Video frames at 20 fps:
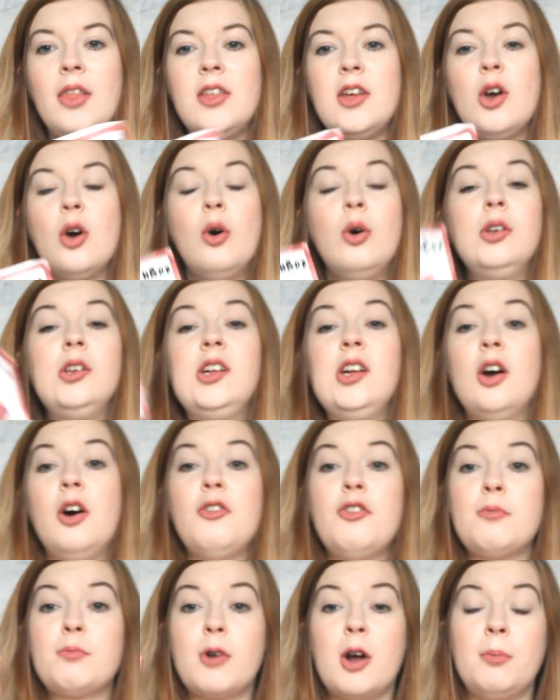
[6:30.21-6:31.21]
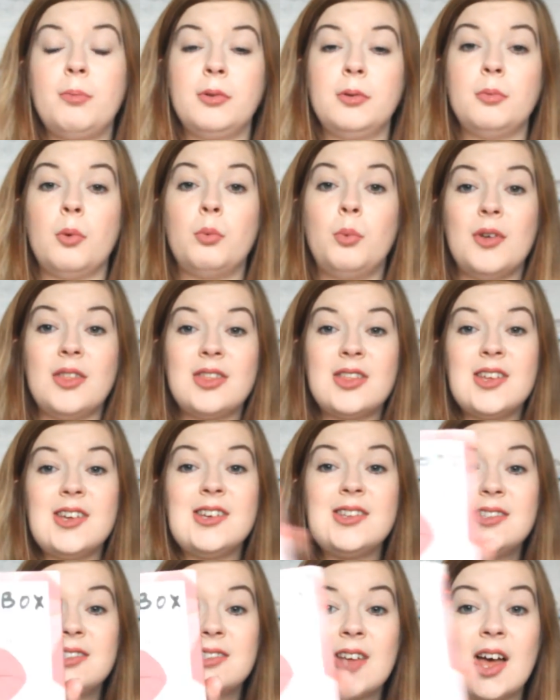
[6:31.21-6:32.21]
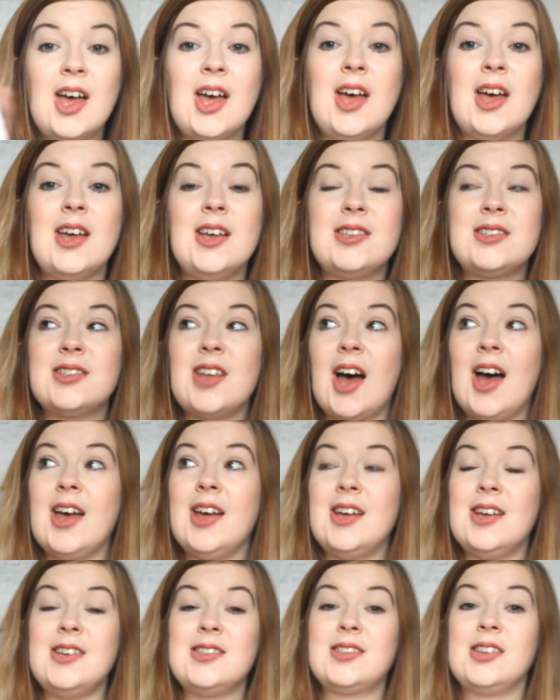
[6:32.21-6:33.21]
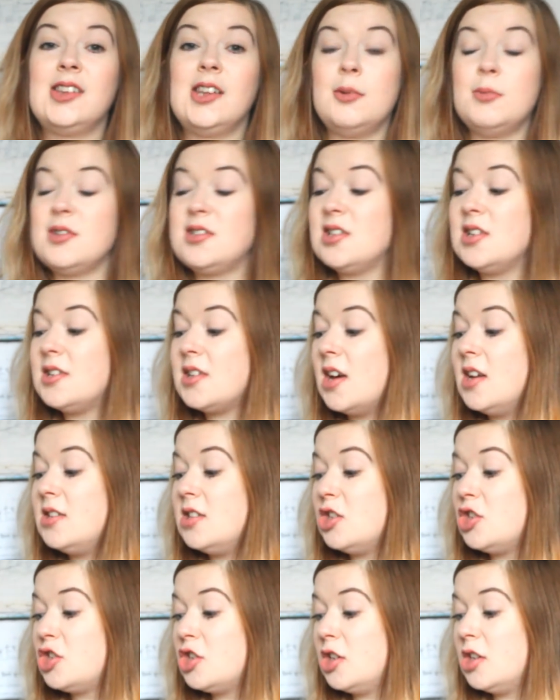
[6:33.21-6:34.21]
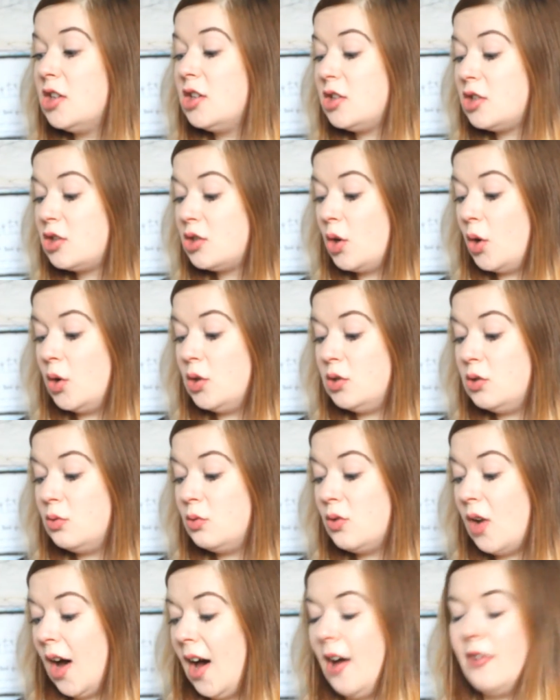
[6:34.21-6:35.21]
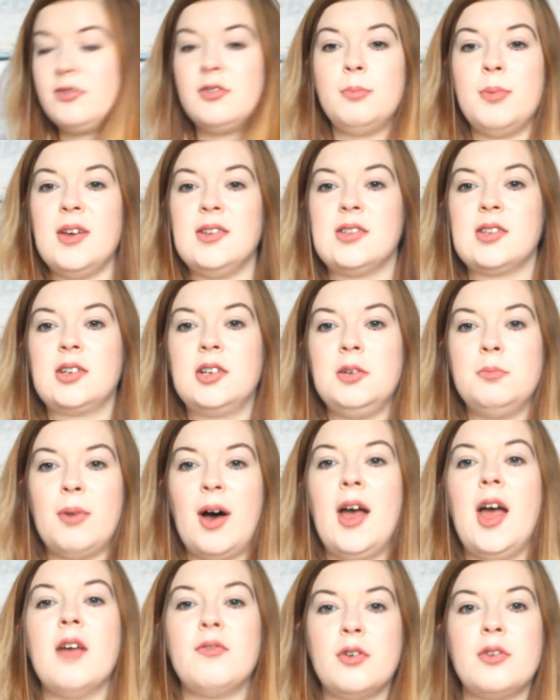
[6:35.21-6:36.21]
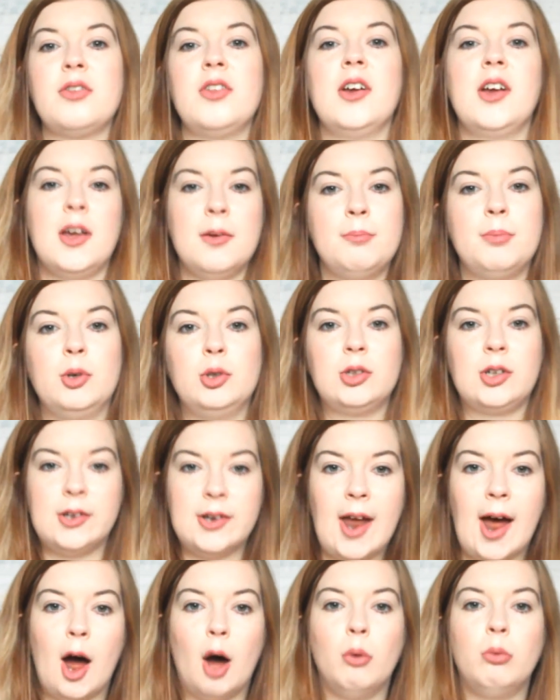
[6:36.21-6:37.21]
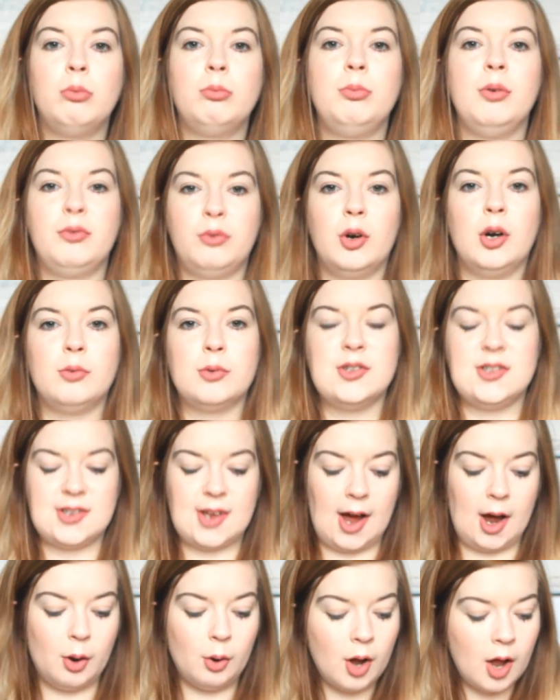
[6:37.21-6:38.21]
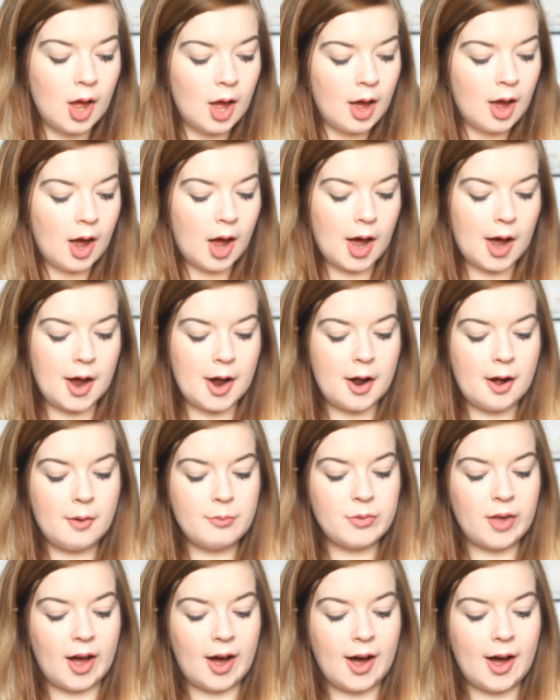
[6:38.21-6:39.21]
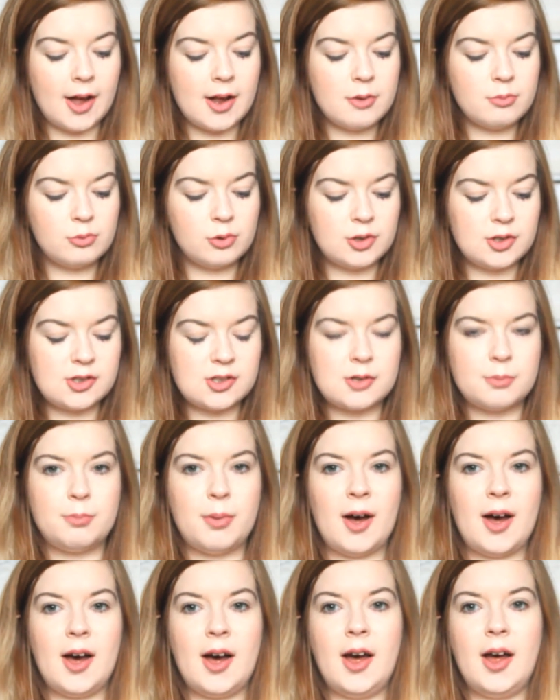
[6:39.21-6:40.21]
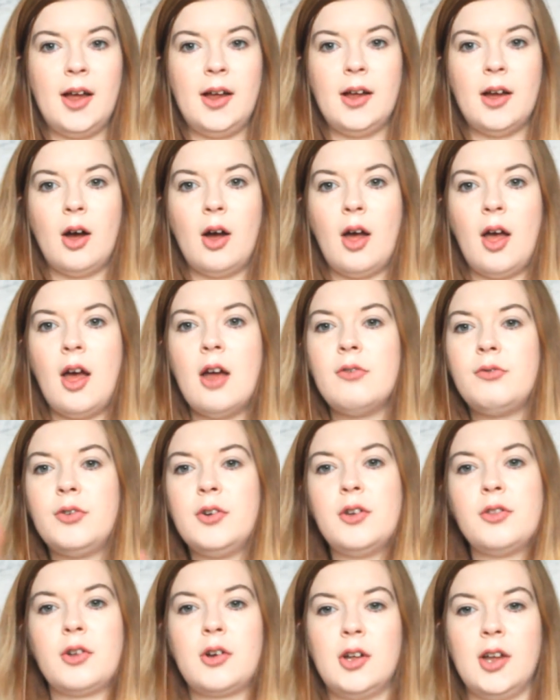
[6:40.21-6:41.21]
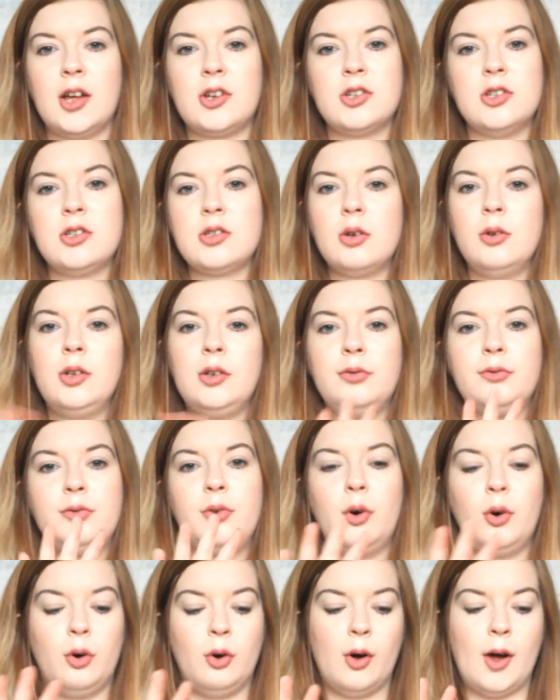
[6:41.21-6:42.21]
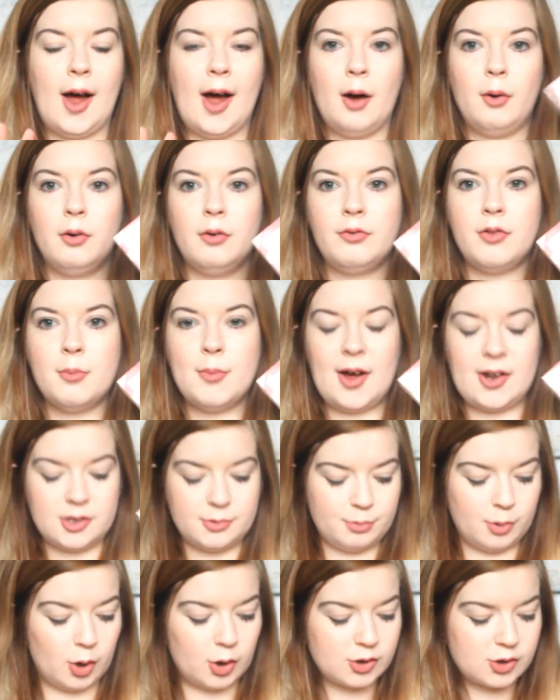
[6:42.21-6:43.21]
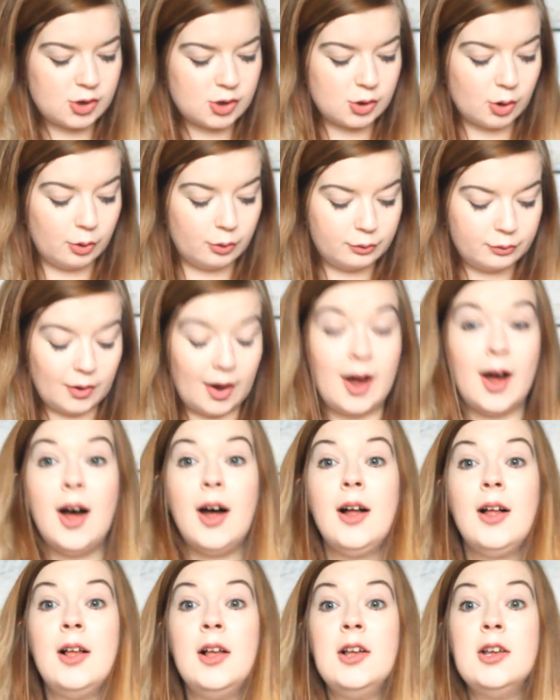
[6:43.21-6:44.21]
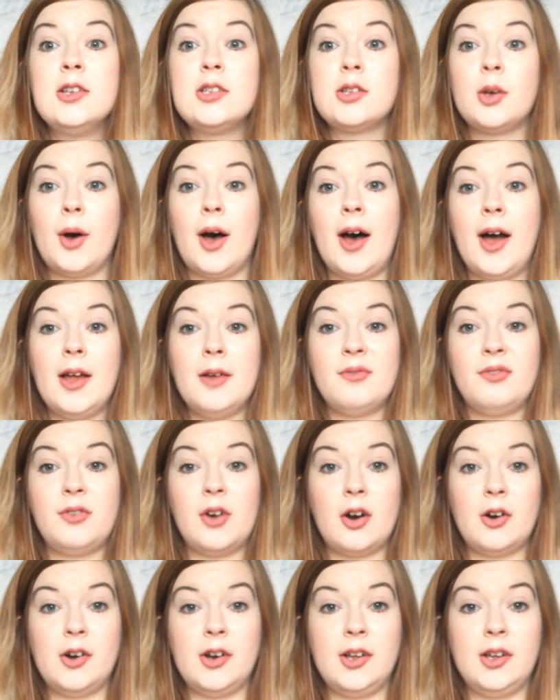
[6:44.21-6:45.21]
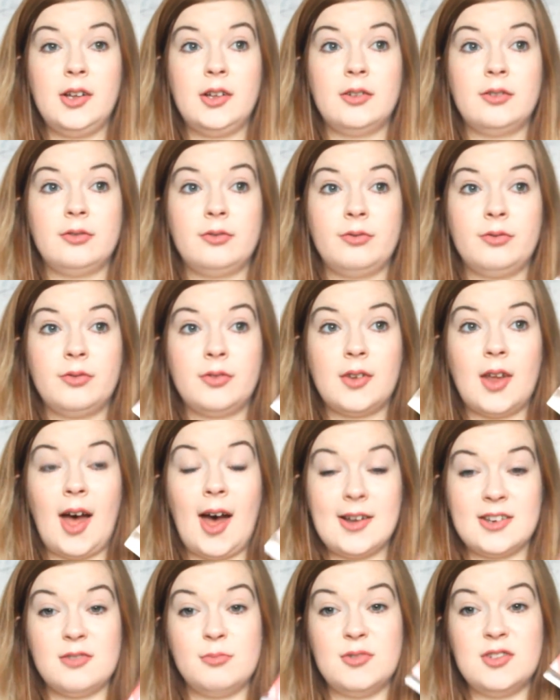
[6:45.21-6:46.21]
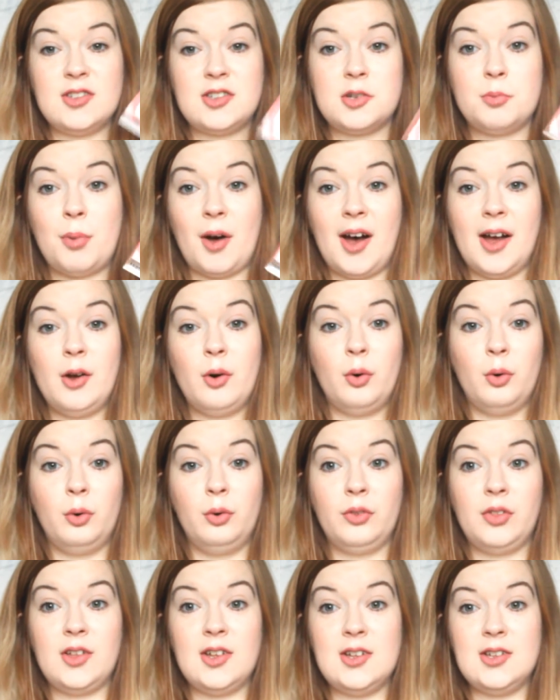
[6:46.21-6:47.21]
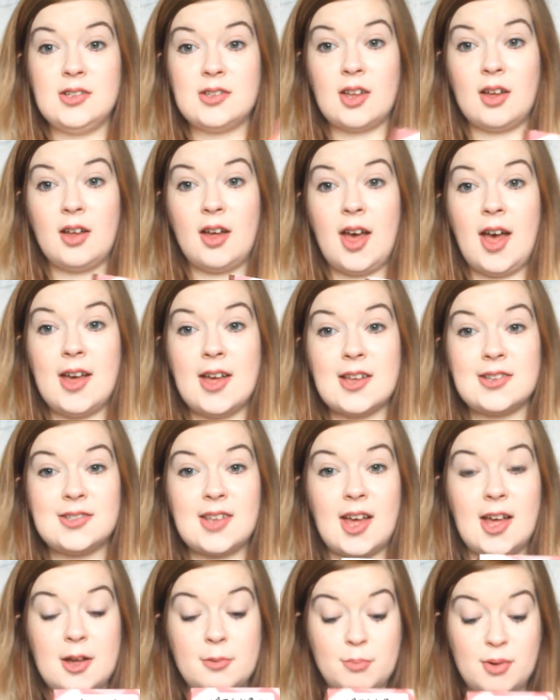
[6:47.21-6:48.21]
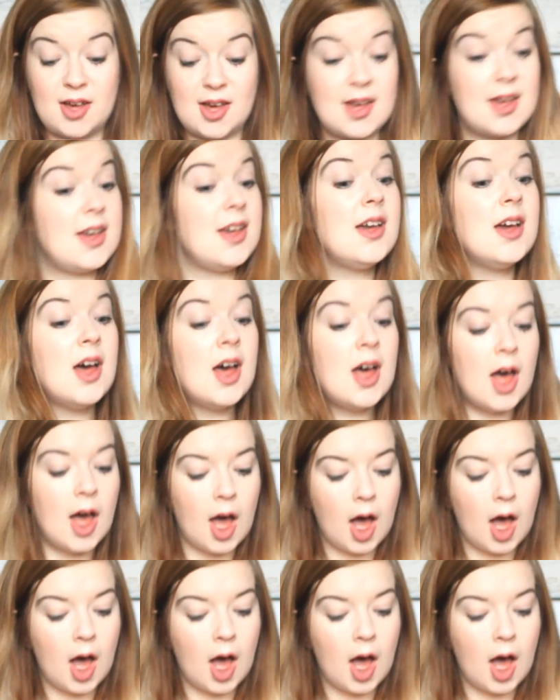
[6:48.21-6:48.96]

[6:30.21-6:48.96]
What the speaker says: And the only other problem with this is that it is limited edition, so you have to basically buy everything in bulk now before it runs out. I am wanting to buy every other collection. There's only 4 out of the matchbox so far, so I am very adamant to buy all these ASAP.